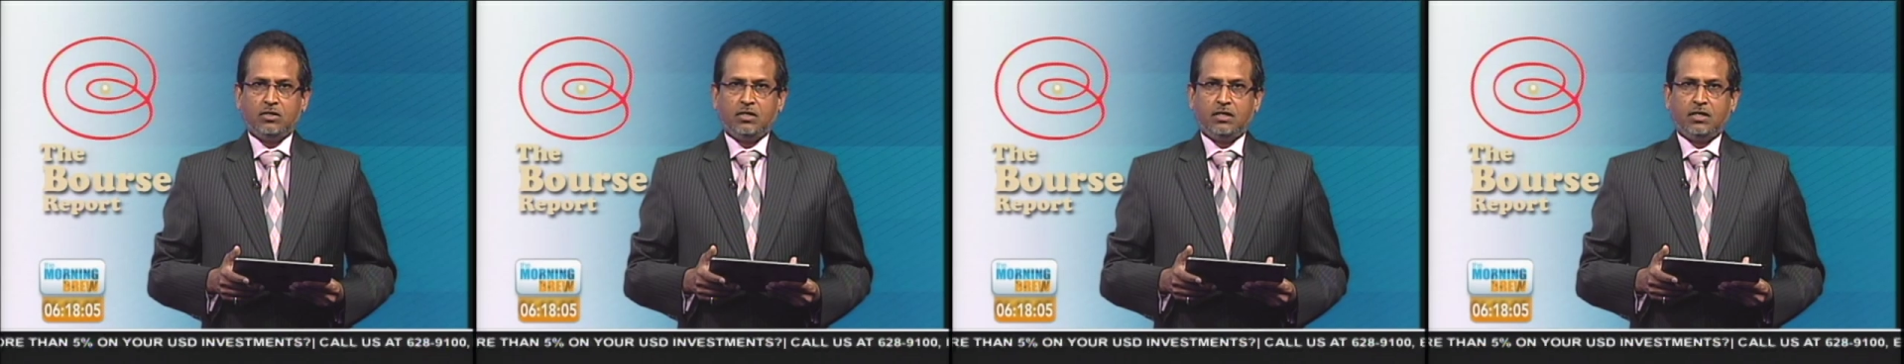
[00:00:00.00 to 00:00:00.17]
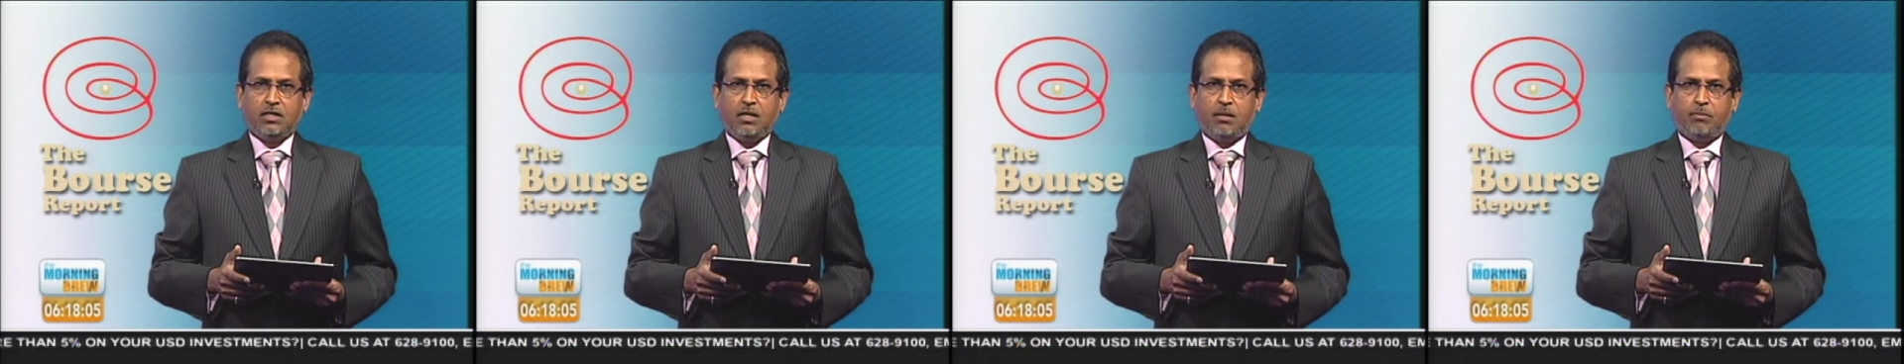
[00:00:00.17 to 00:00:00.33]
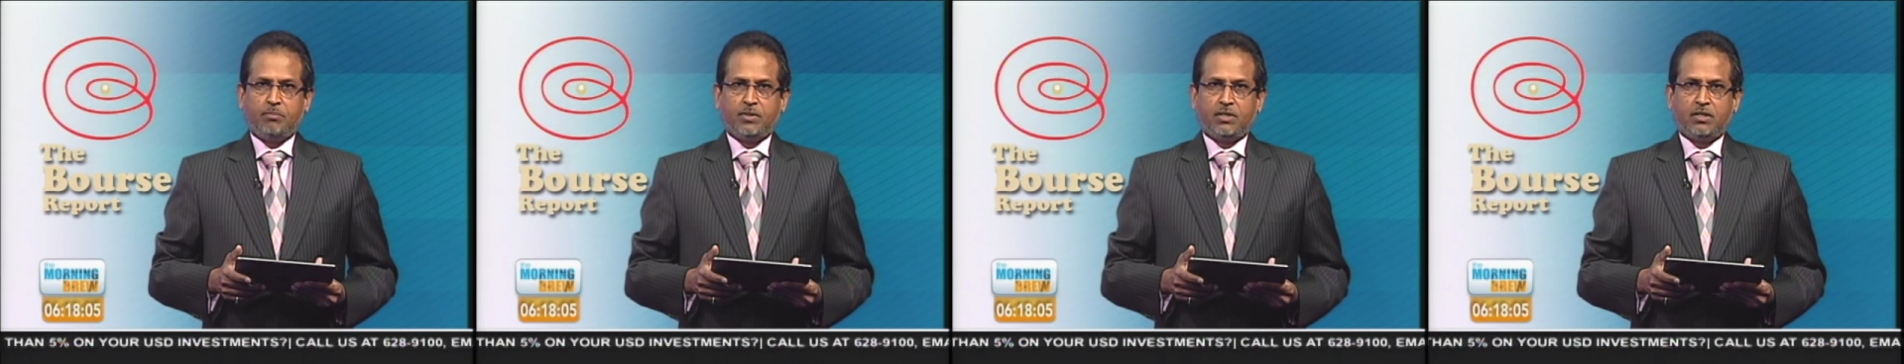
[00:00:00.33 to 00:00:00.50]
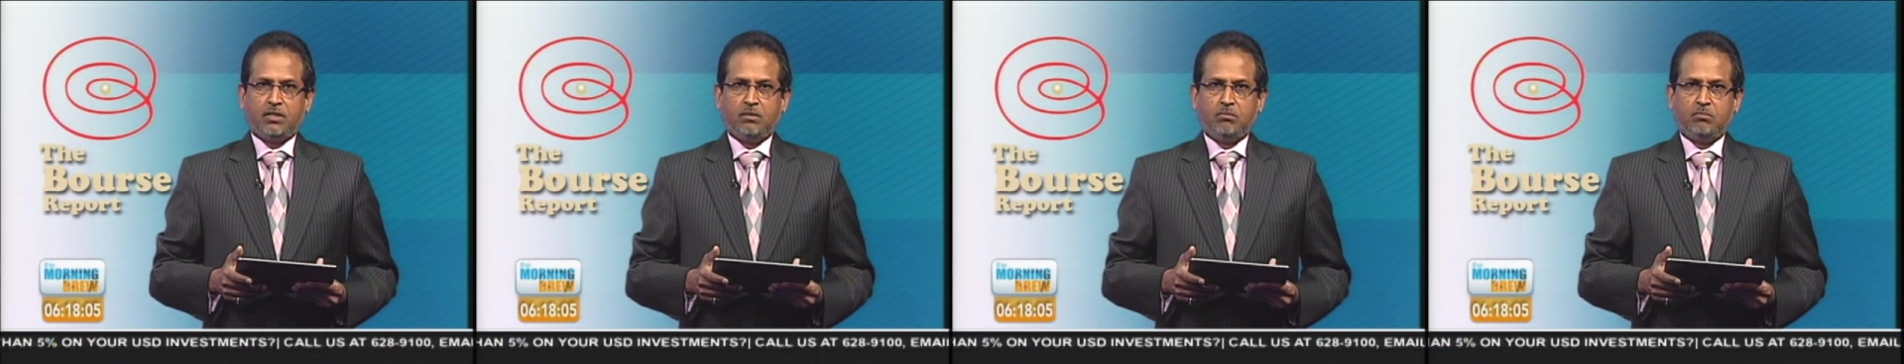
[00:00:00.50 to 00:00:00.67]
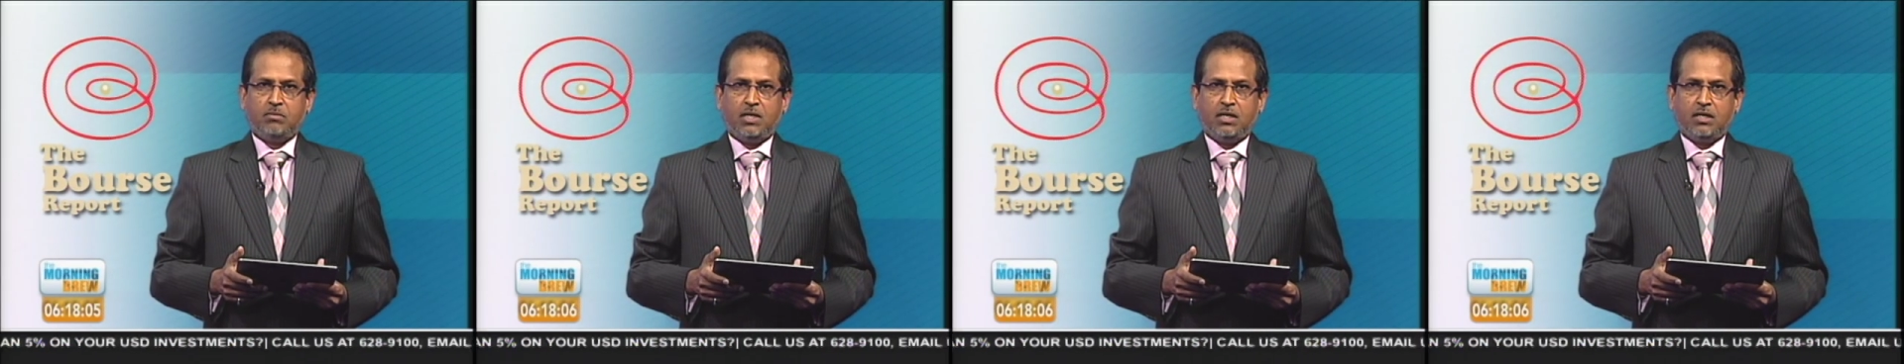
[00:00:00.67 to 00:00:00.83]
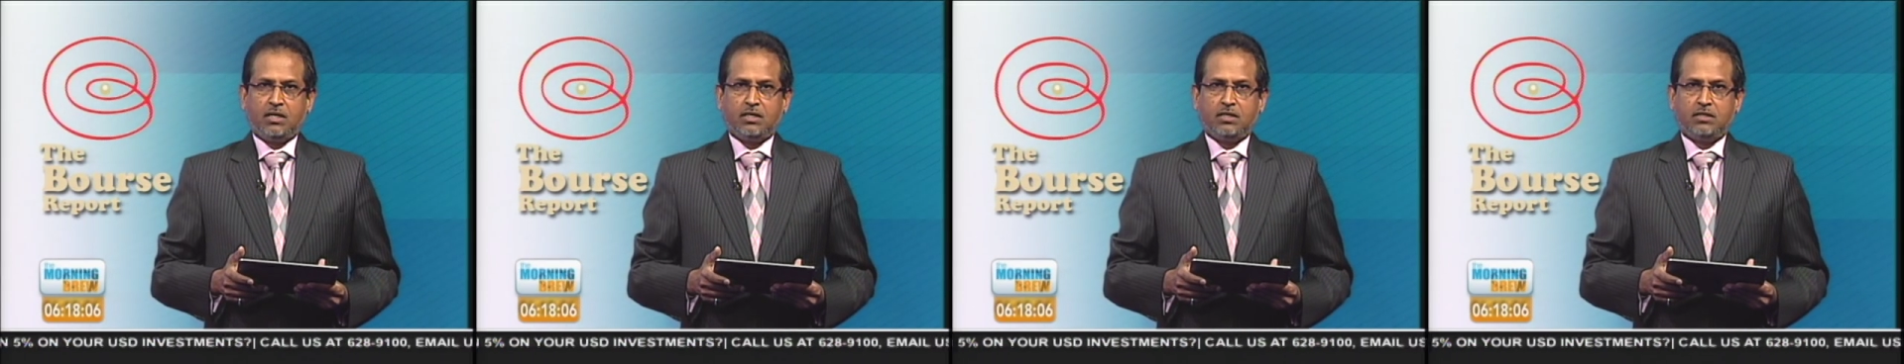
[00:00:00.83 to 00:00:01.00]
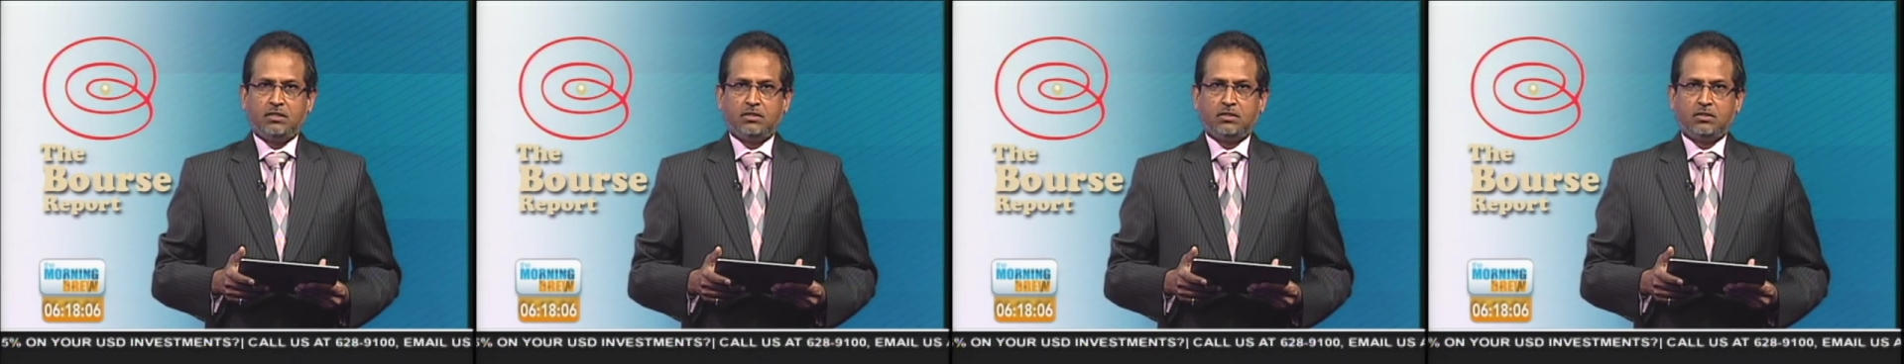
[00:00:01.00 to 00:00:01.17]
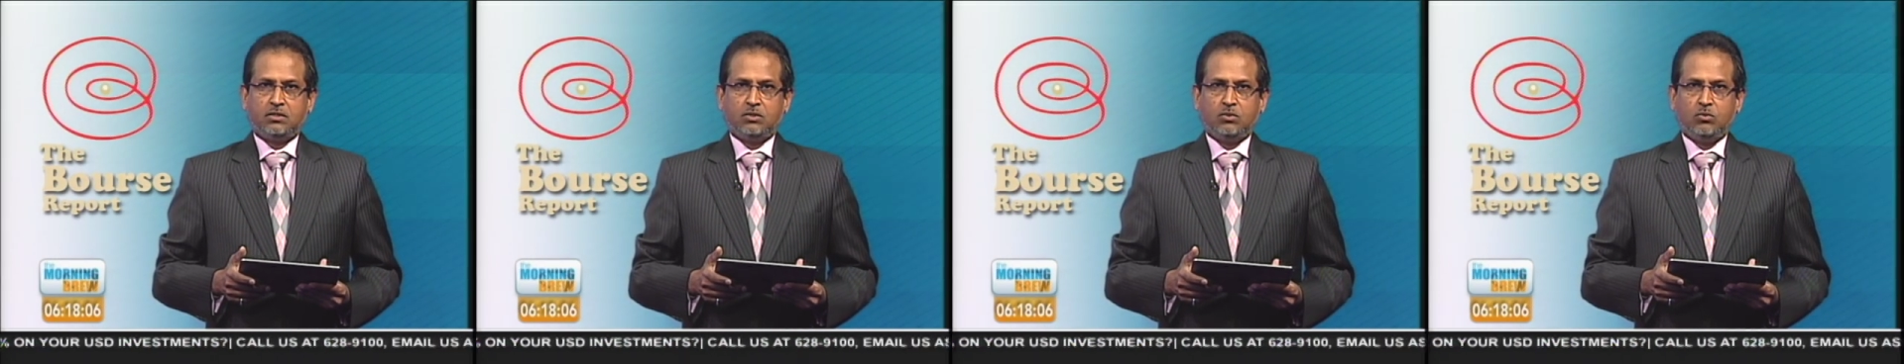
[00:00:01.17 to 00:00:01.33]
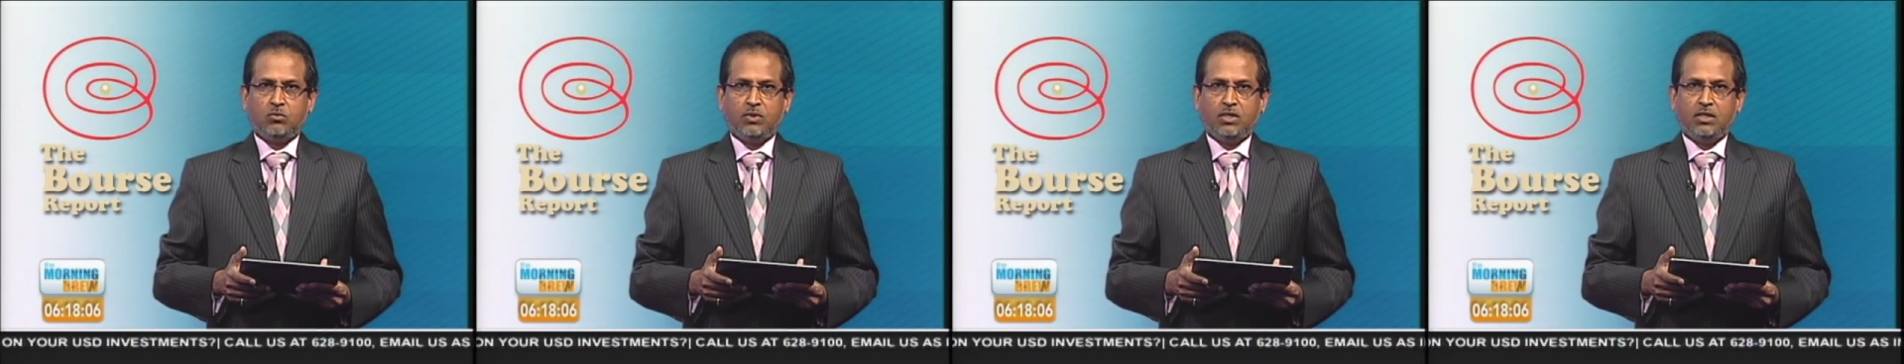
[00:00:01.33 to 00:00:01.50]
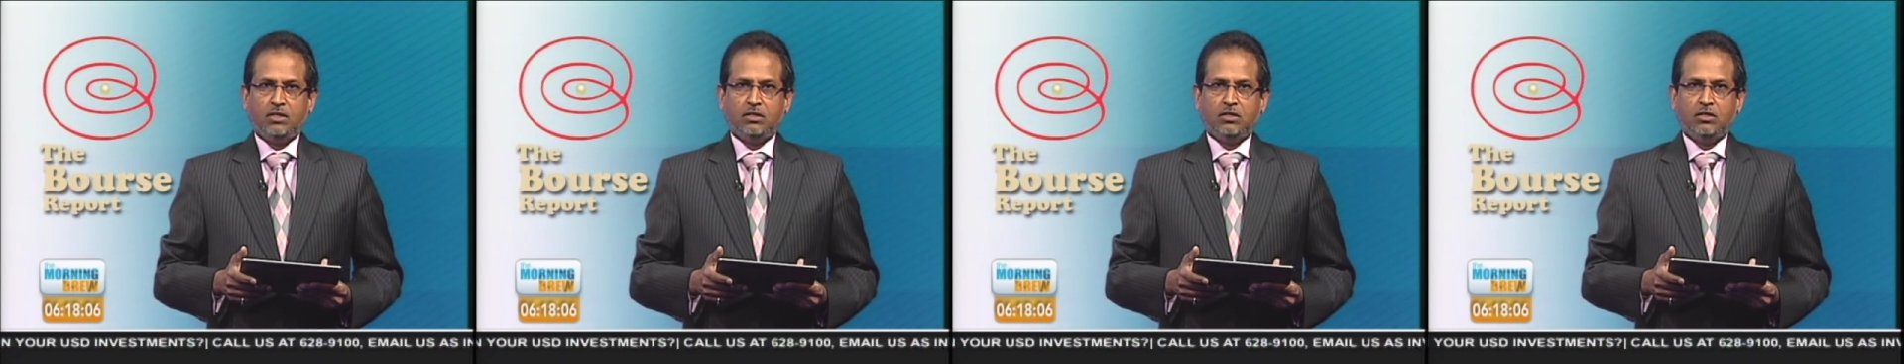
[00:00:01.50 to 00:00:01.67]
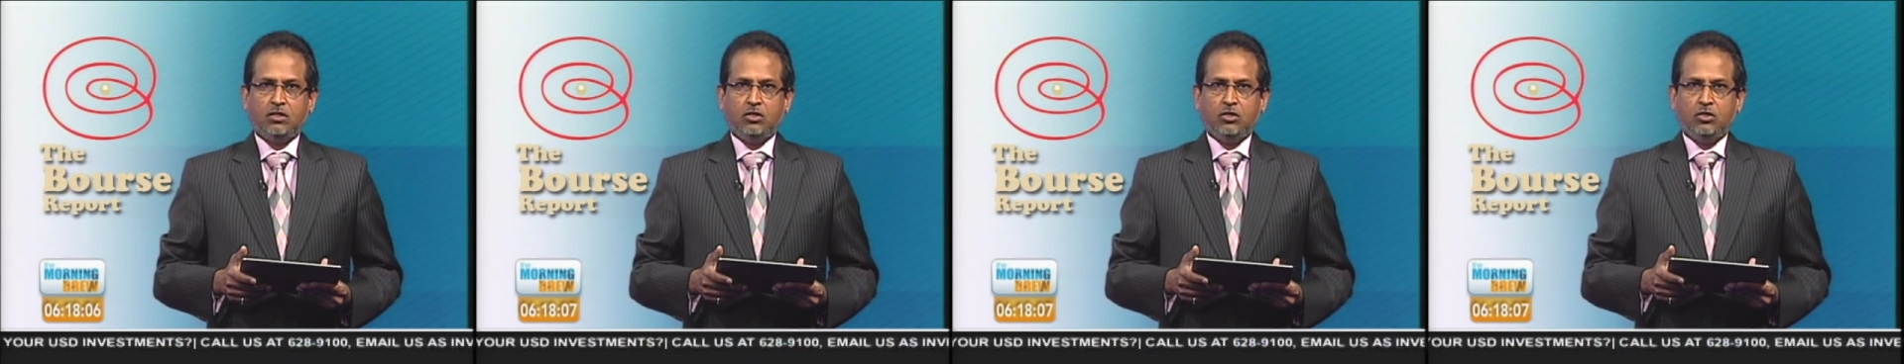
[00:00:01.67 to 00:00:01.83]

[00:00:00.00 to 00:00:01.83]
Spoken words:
the capital markets? Well,